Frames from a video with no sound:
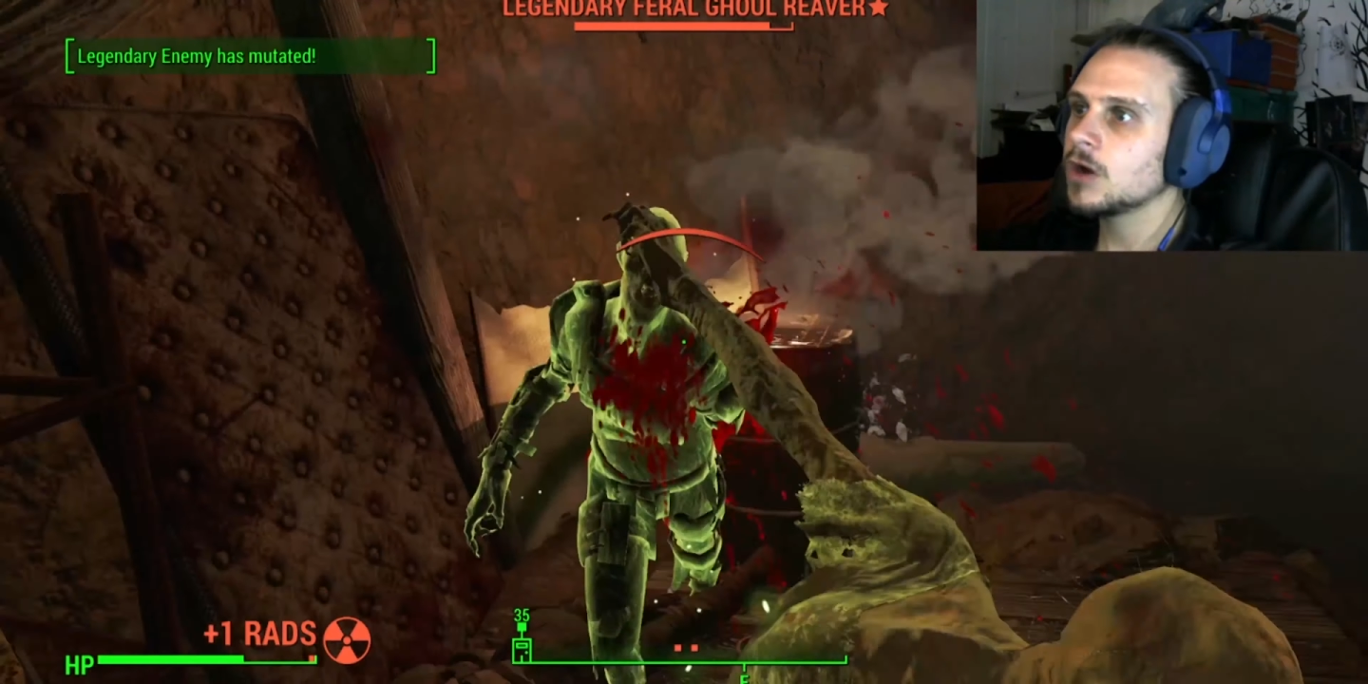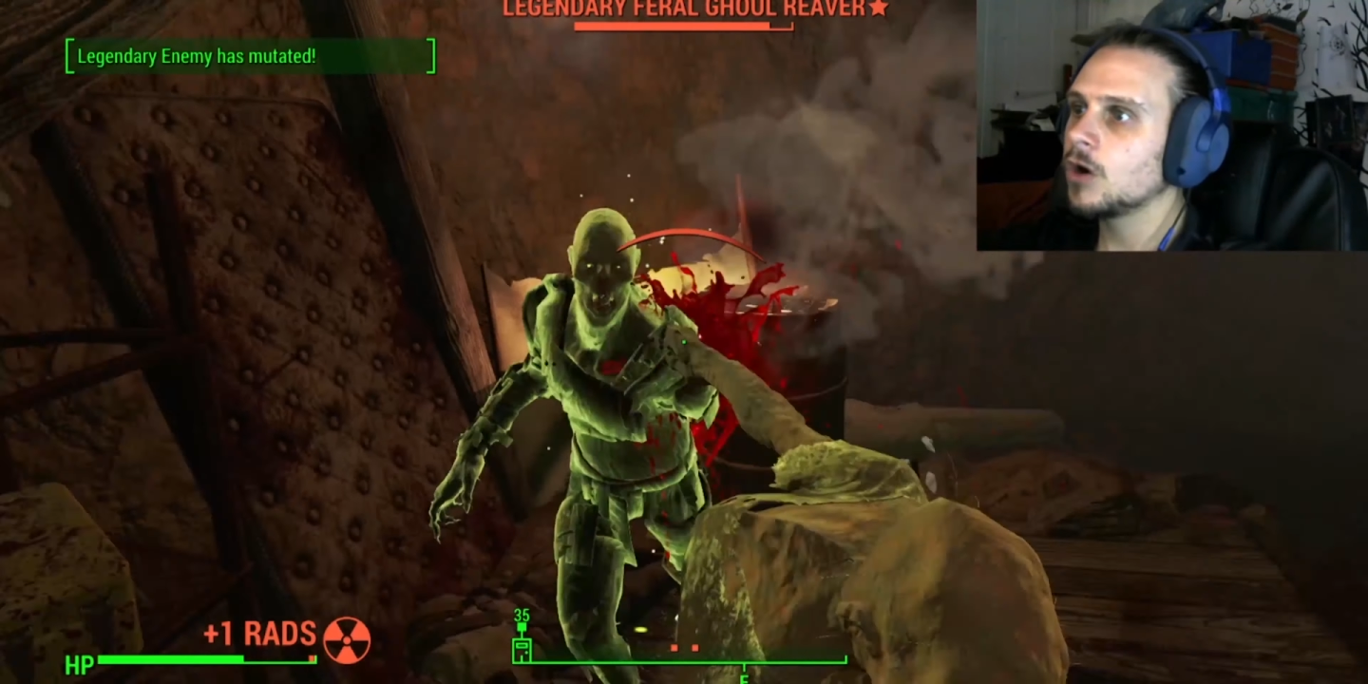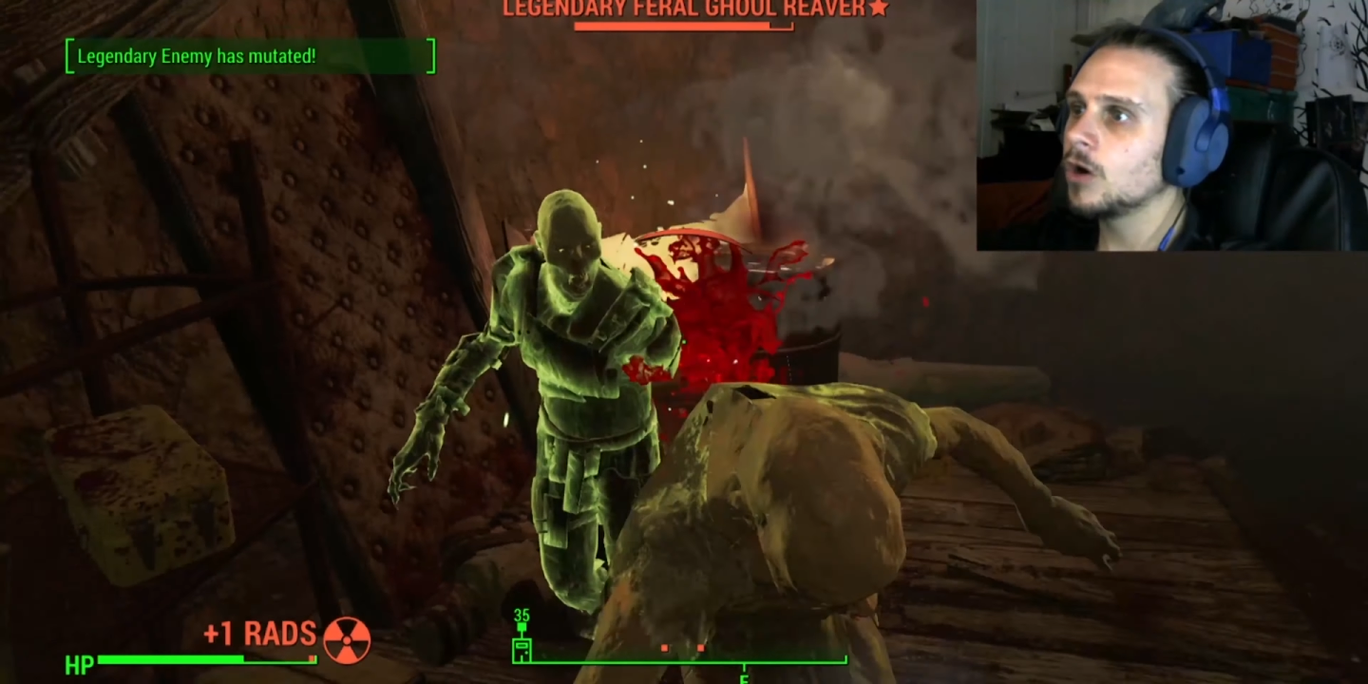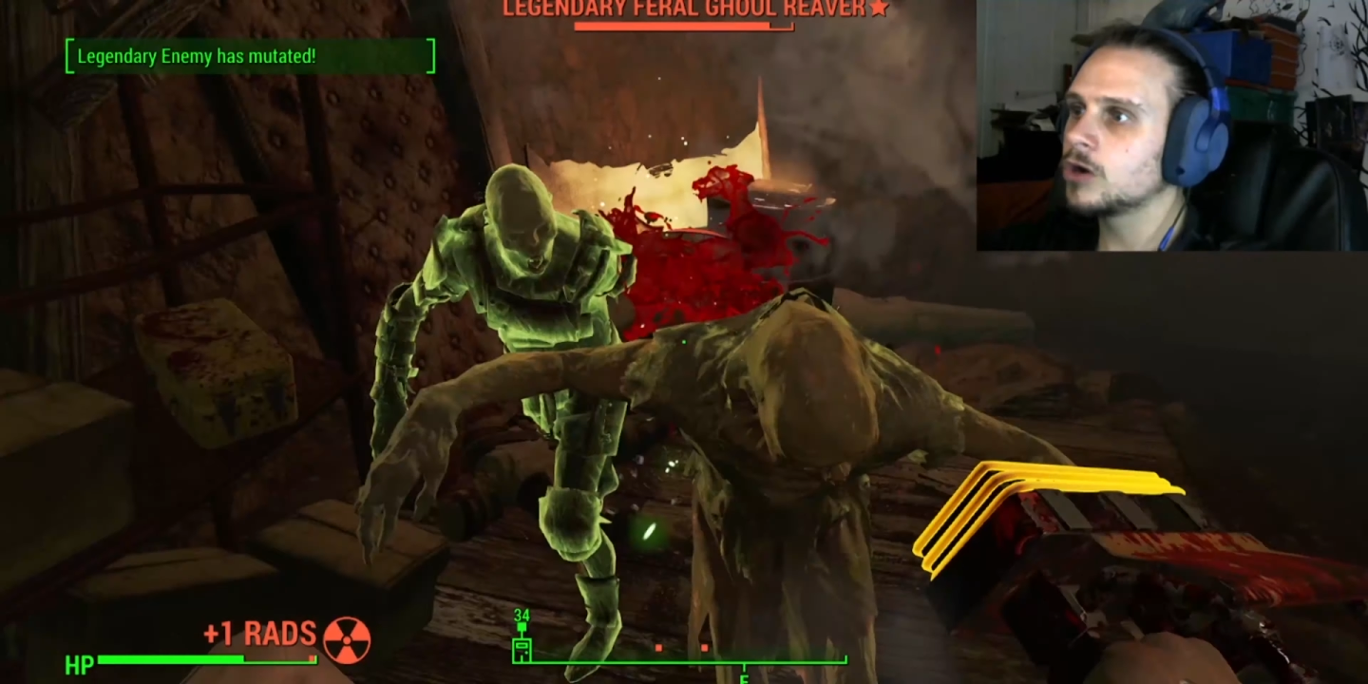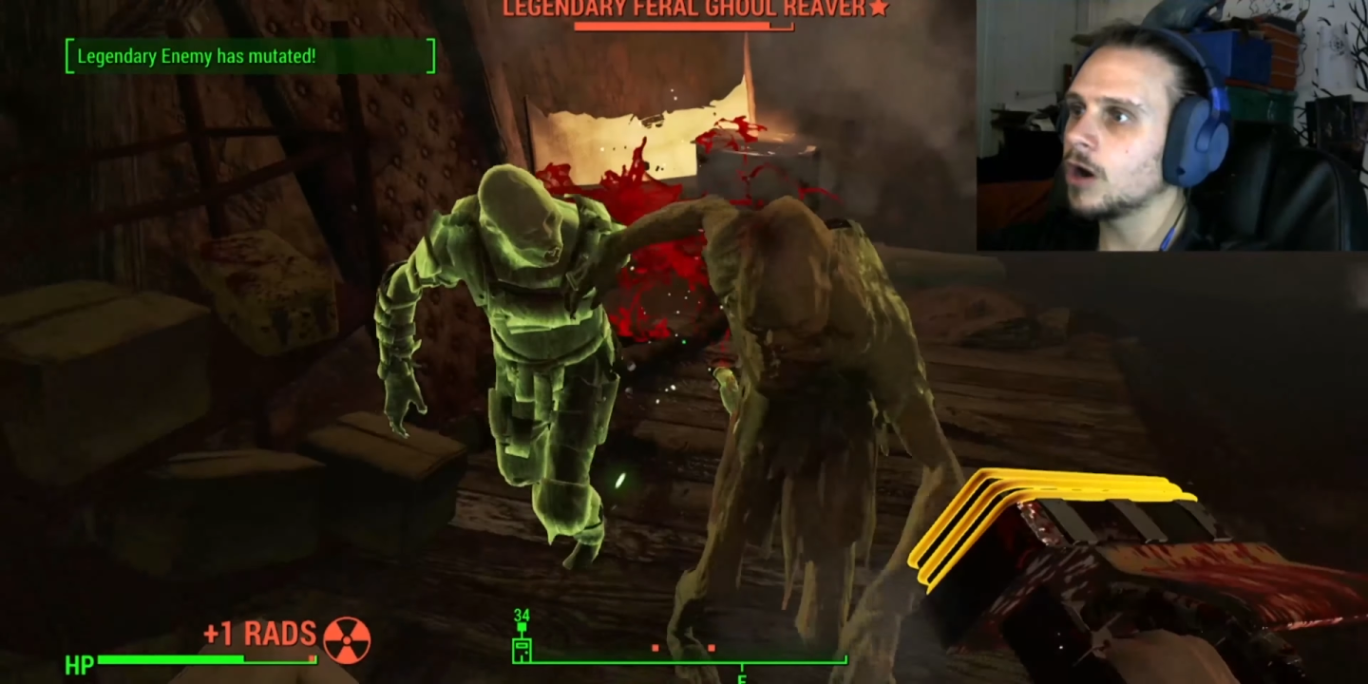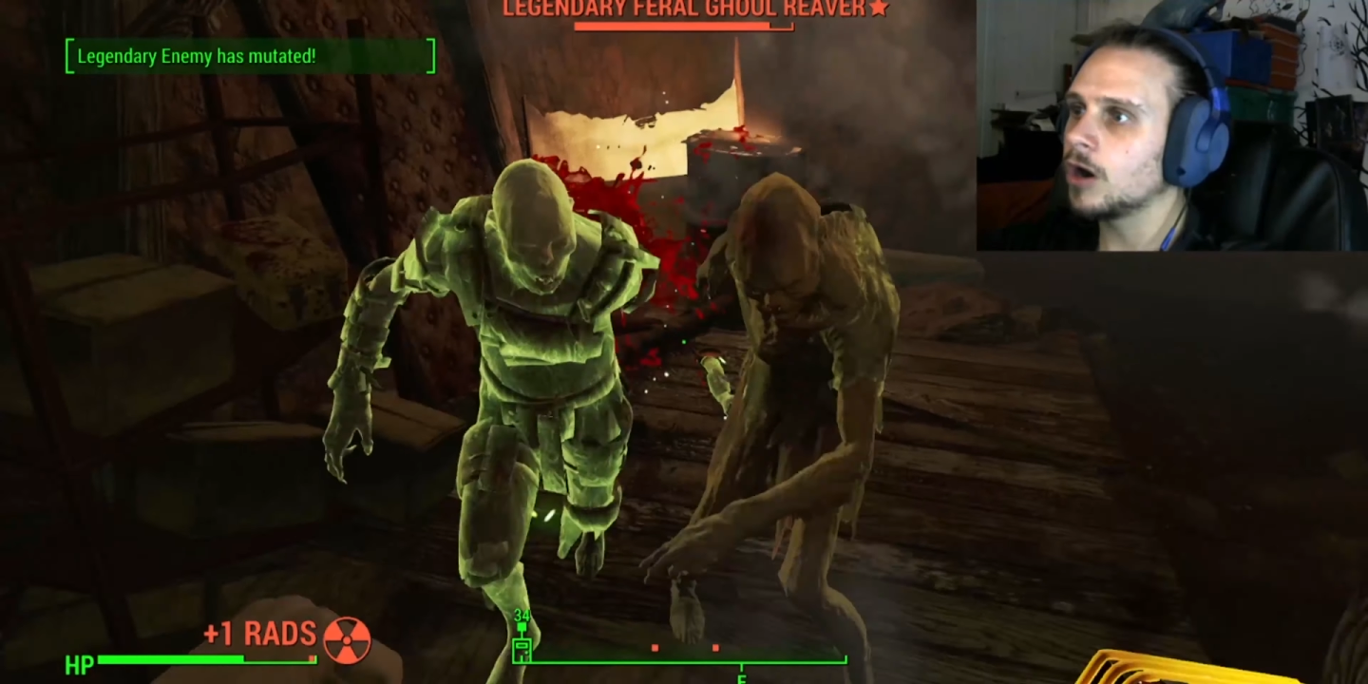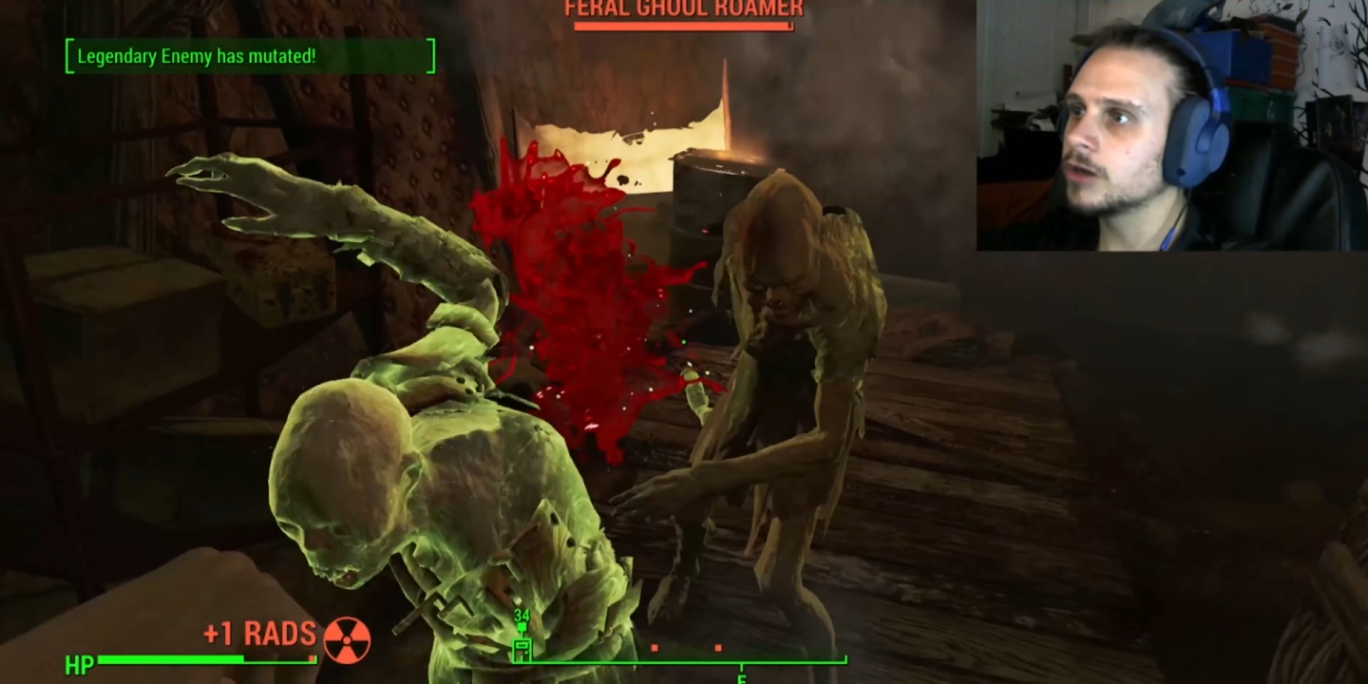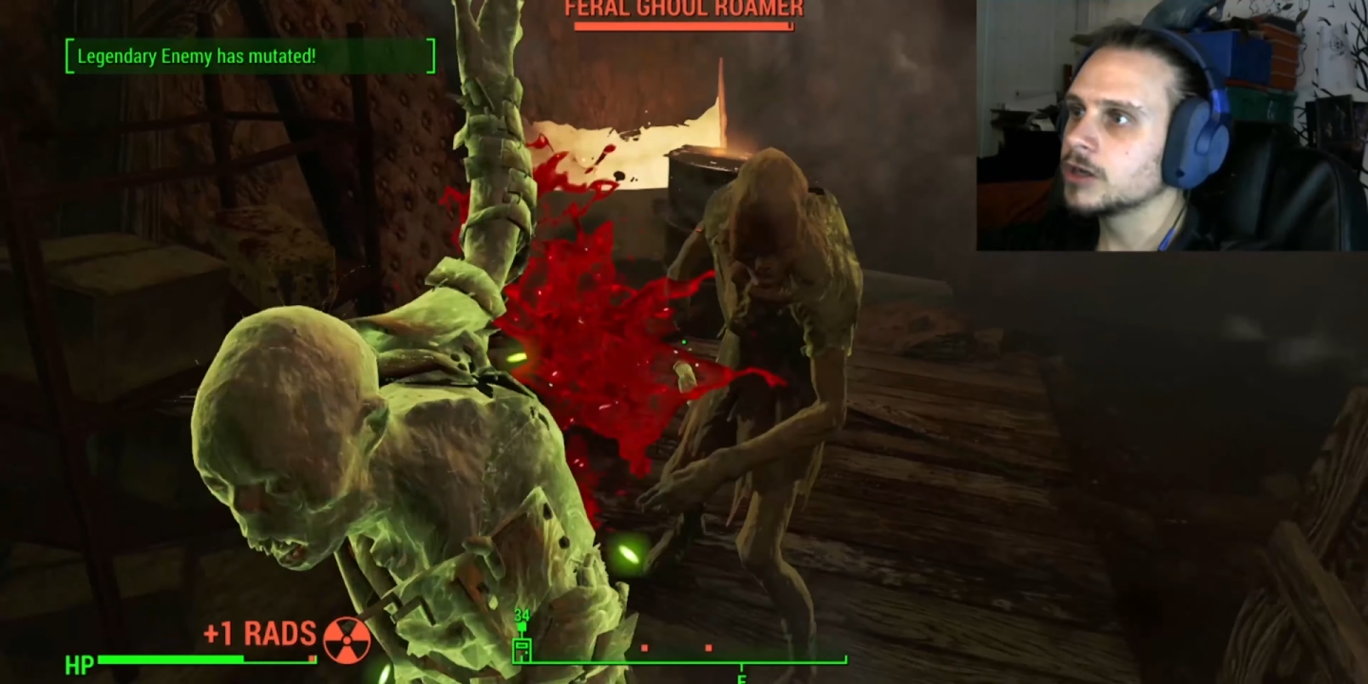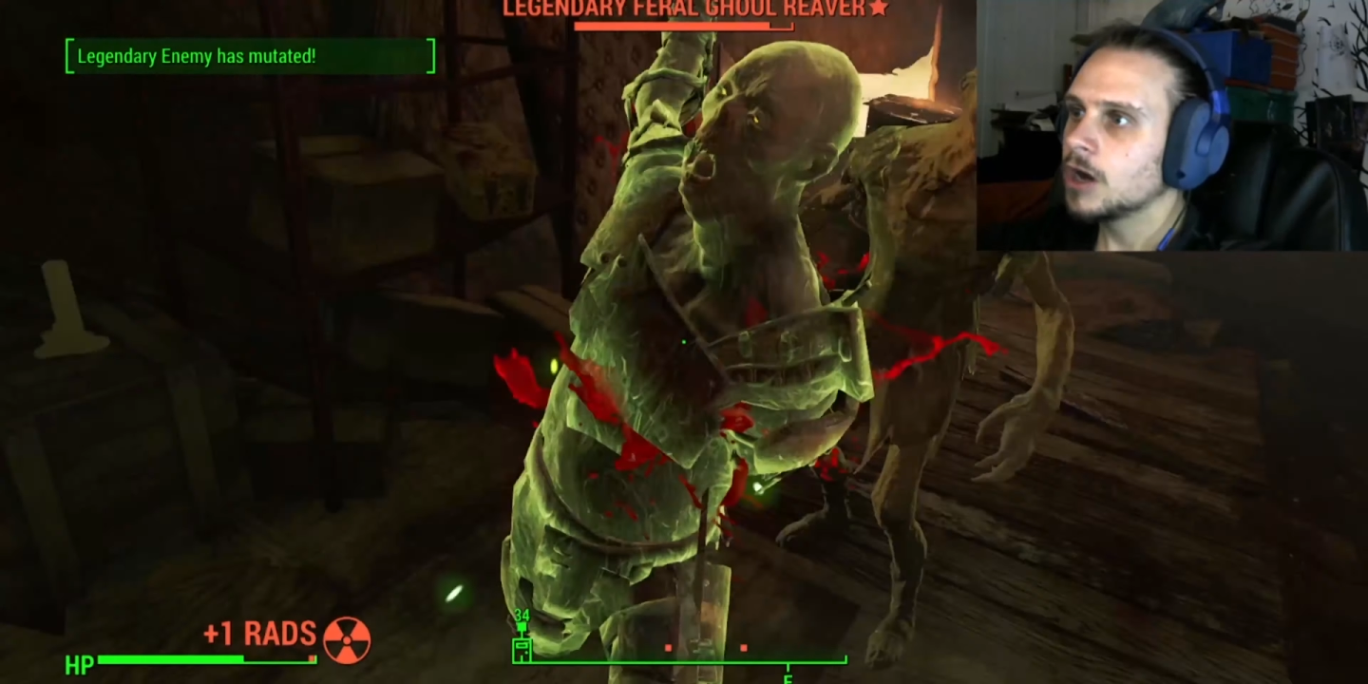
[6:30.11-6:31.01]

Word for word: Oh god.